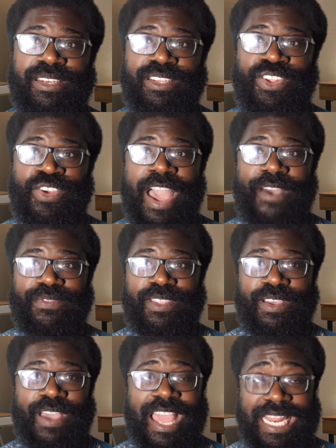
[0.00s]
you have
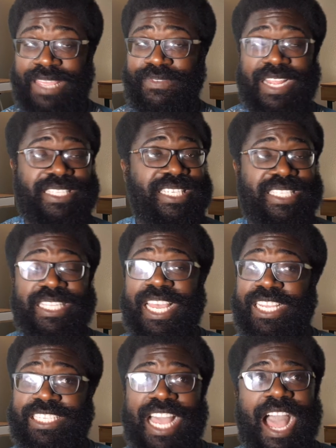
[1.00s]
to, even at this
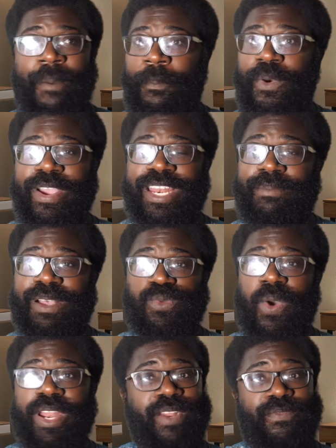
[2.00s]
stage, I'm putting them as
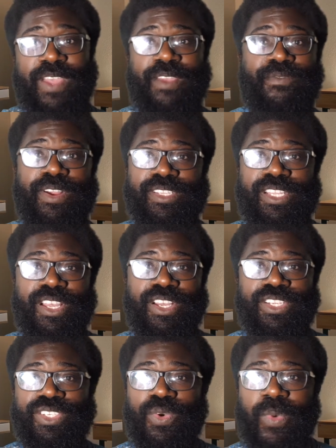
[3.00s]
one of the favourites
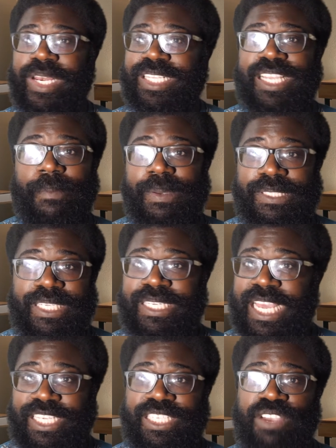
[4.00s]
to win the Champions League
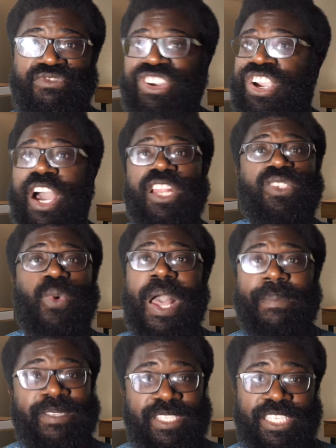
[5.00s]
next year, regardless of what
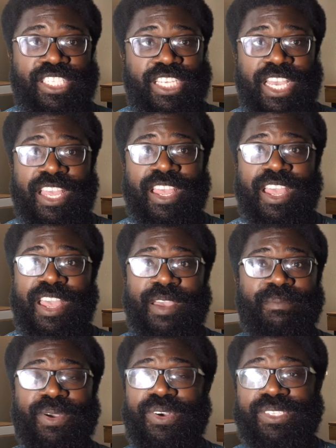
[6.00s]
happens this year,
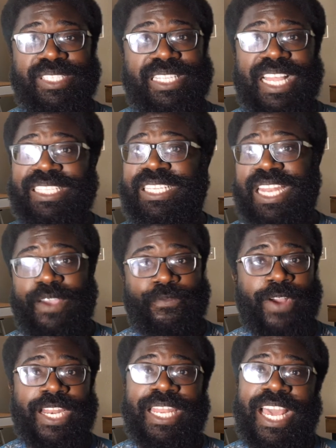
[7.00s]
because as I said, that
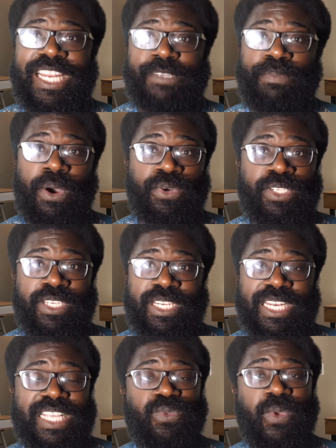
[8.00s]
front line is potent,
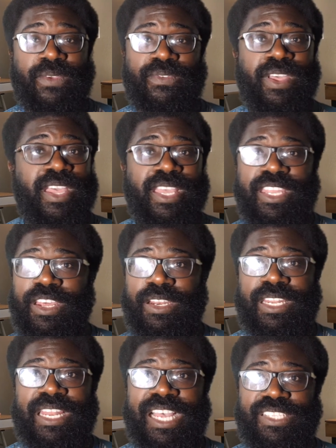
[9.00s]
and that's with, you know,
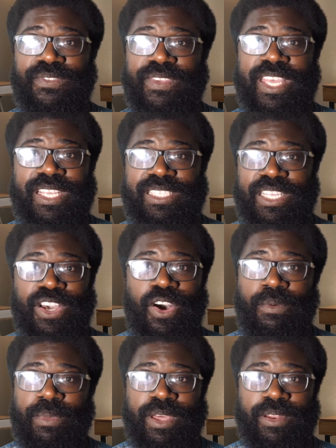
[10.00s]
the likes of Kingsley
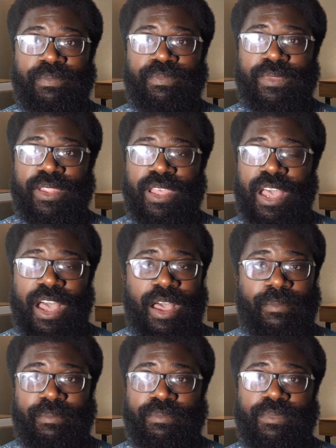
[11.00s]
Coman
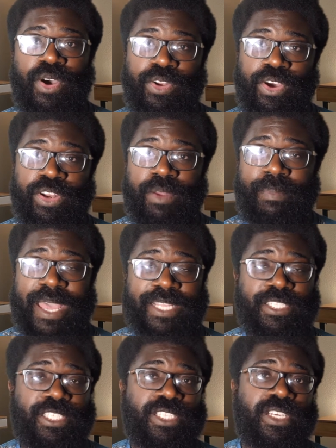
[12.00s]
on the
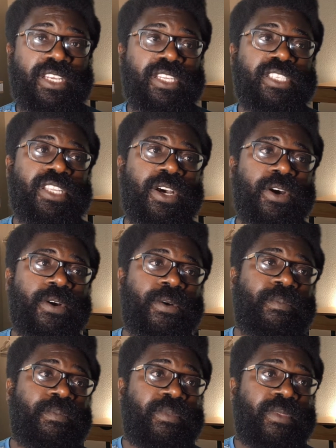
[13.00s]
bench. So